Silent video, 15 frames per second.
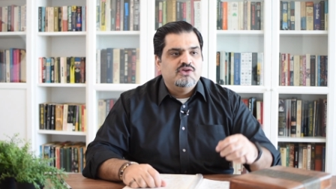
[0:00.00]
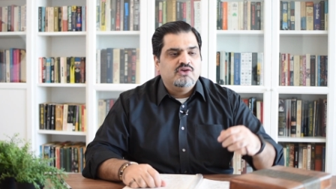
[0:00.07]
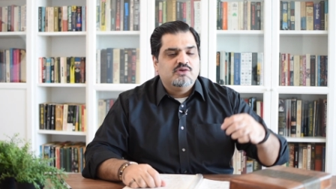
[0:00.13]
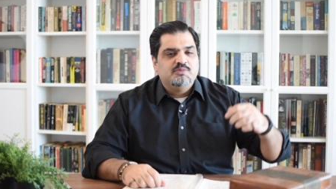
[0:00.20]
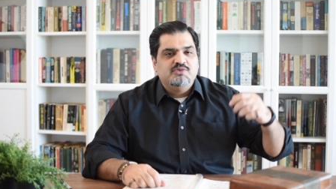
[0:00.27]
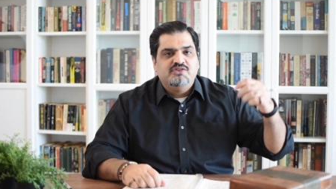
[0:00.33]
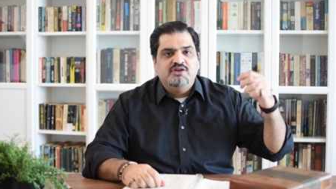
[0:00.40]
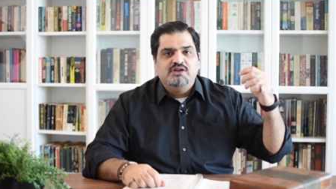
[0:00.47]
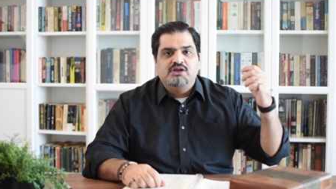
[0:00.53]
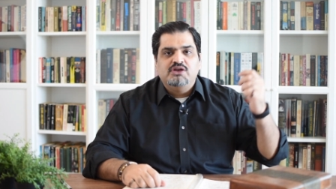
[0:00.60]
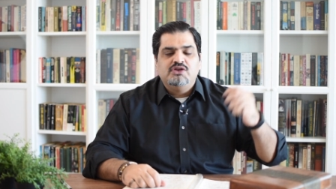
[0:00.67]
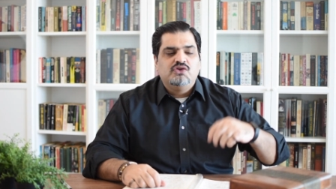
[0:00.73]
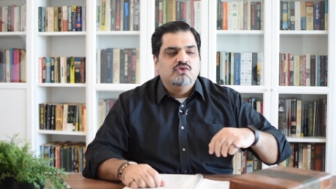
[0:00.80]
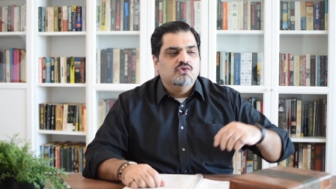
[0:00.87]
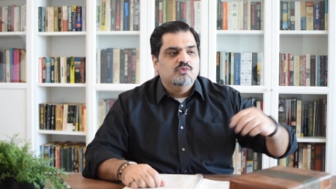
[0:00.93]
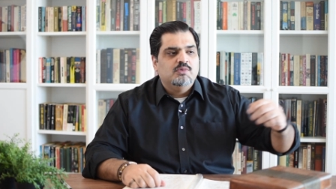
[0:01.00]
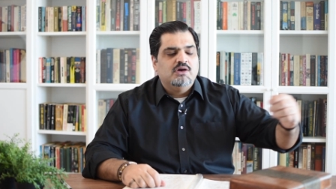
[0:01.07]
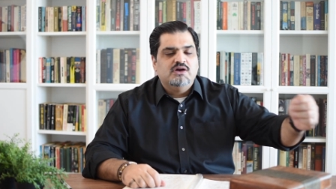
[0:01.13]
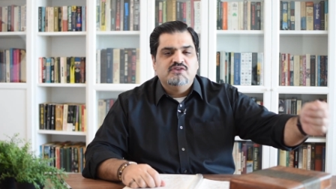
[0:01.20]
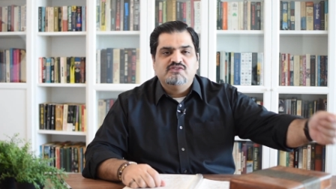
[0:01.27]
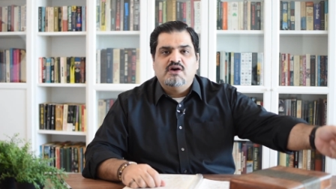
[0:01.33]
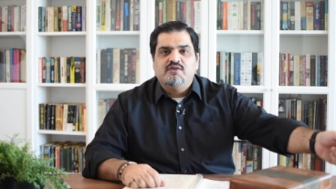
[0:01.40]
you could be sitting in Cuba
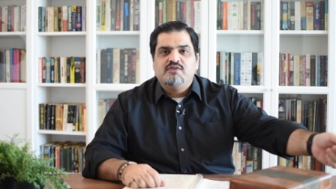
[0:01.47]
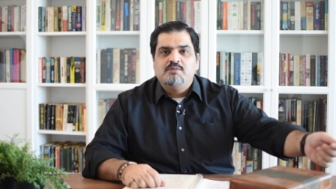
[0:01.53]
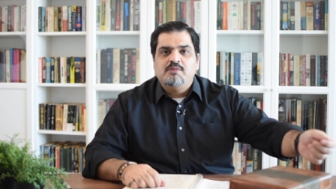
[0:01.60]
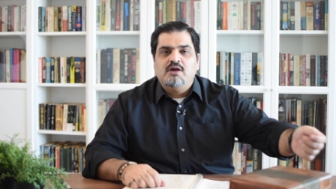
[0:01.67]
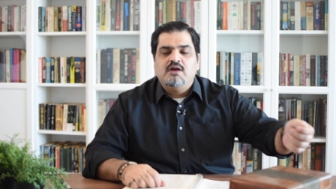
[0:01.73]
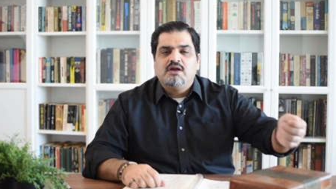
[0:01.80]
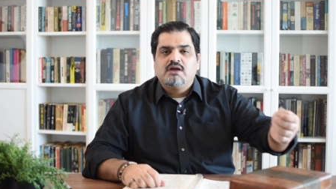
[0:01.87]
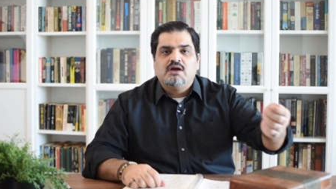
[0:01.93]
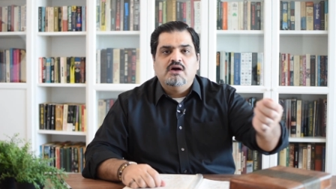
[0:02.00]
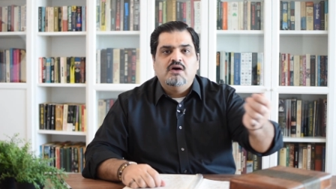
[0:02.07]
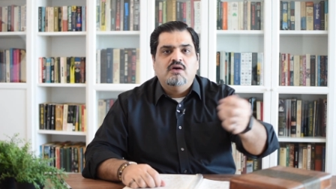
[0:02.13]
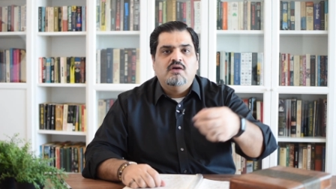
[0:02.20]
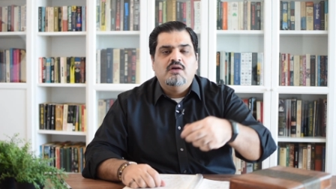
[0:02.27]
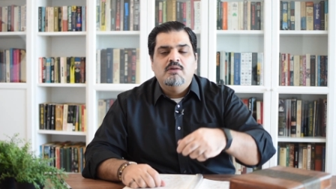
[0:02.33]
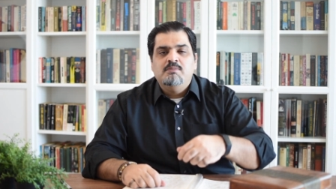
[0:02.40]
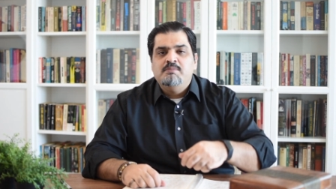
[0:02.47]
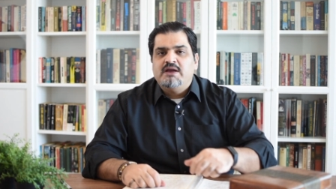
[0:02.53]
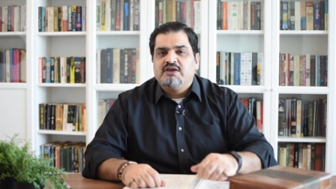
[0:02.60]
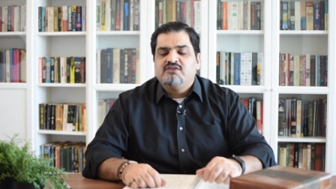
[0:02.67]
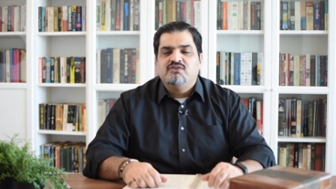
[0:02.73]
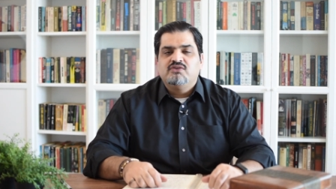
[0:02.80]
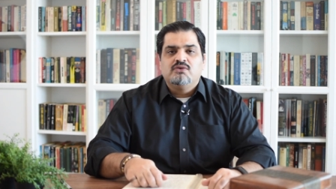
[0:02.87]
or South America or
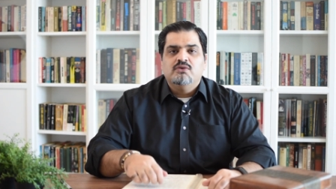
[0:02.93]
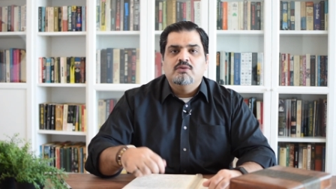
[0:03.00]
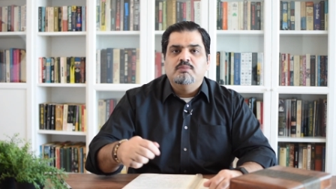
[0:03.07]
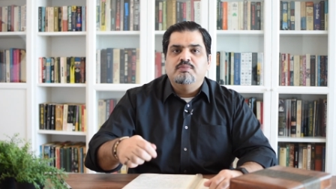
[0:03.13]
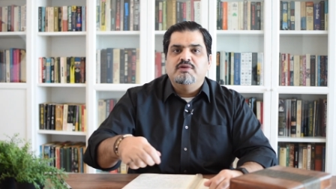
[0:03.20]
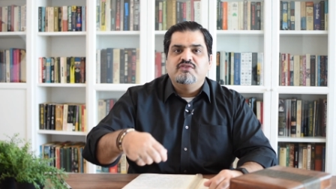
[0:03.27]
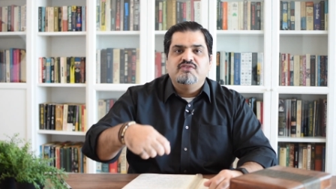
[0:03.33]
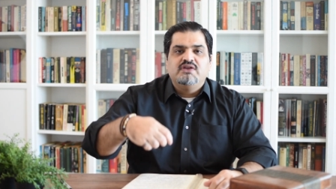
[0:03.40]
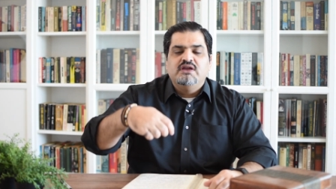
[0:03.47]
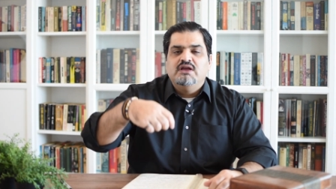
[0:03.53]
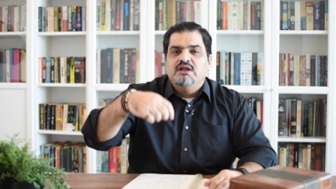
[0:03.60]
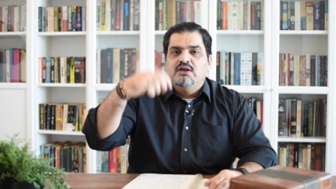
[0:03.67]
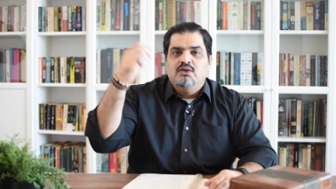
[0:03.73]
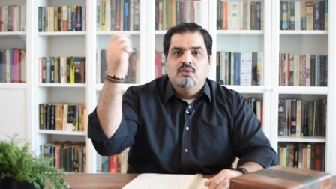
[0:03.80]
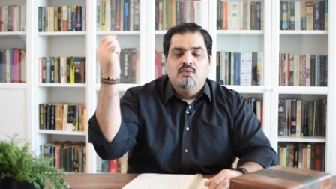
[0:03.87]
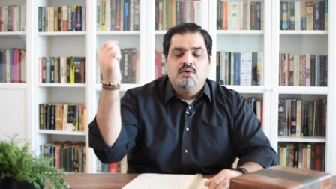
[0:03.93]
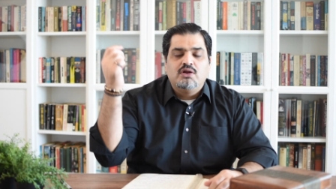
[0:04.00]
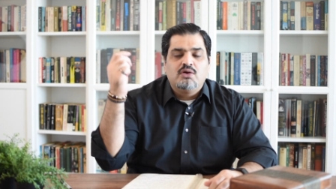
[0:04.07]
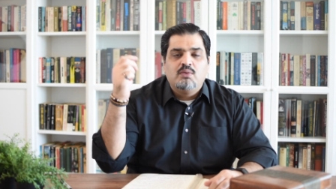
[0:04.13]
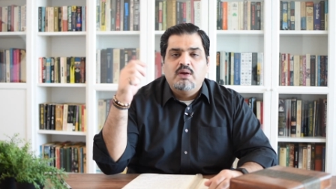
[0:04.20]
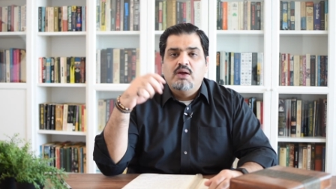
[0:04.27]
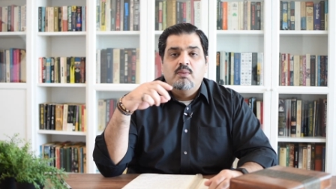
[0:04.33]
Mexico, Brazil,
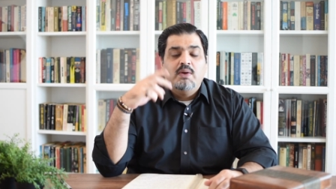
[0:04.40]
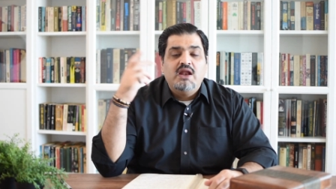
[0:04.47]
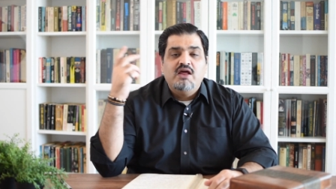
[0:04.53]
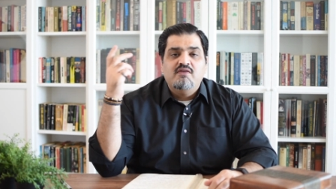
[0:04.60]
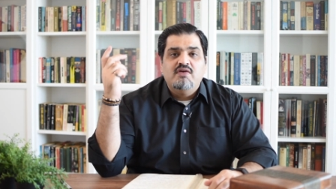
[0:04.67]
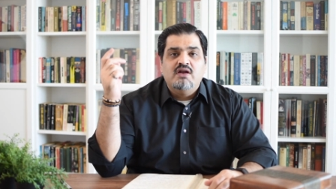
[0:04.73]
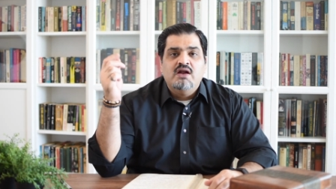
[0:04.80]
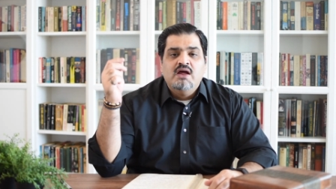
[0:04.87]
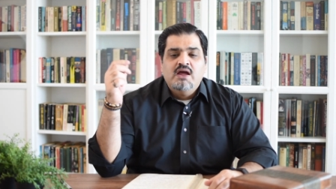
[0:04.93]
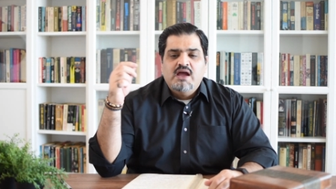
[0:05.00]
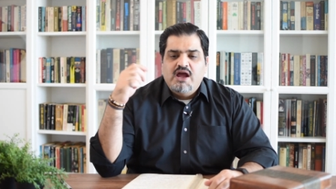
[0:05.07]
Uruguay, wherever,